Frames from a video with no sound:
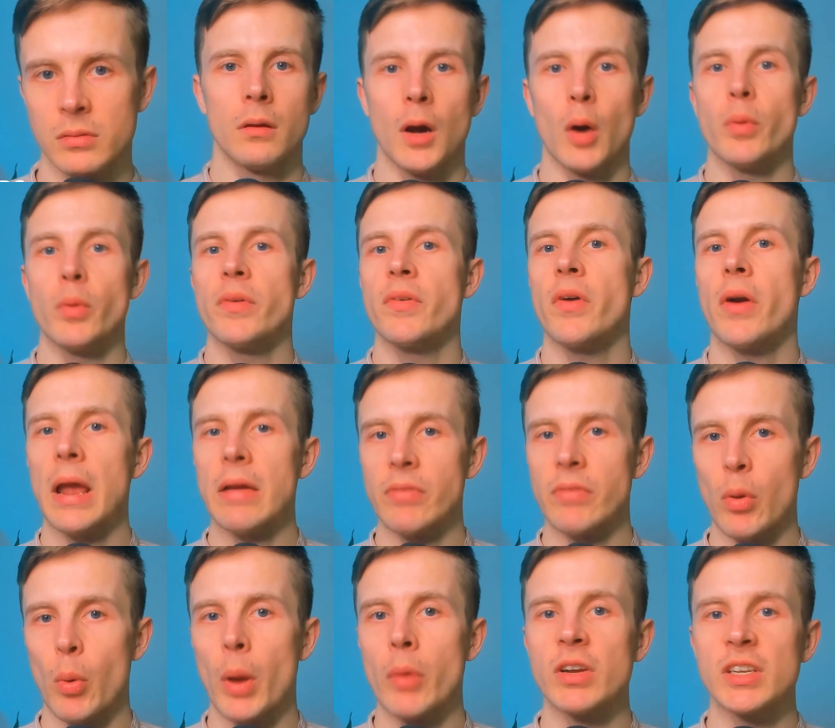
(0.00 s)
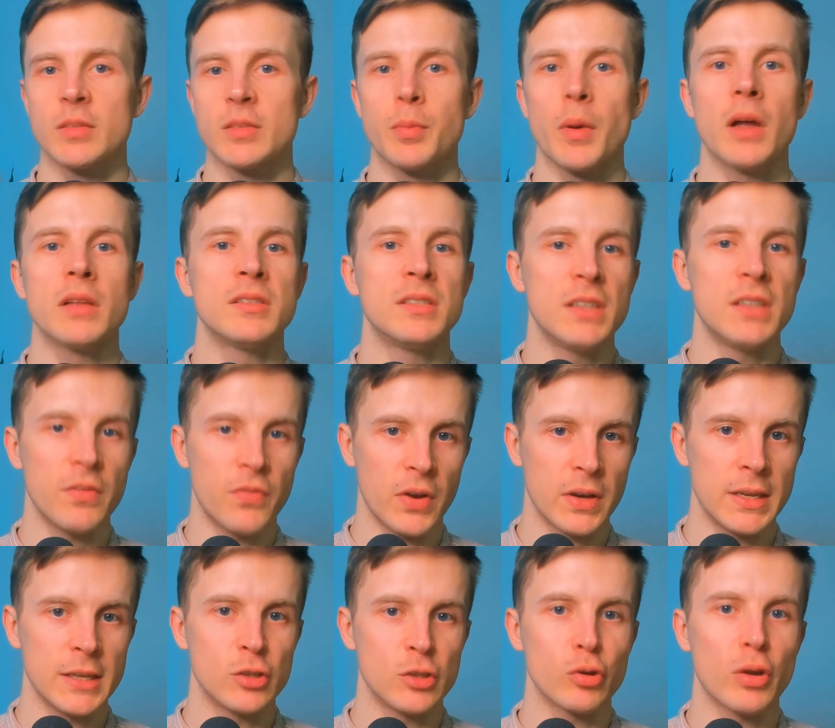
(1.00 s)
However, everyone responds
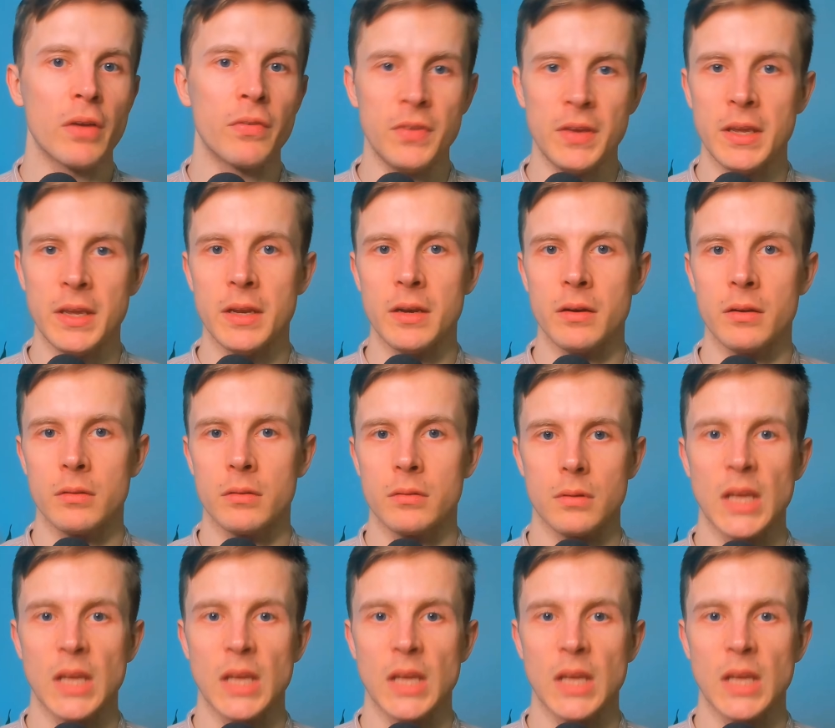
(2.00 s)
differently to caffeine.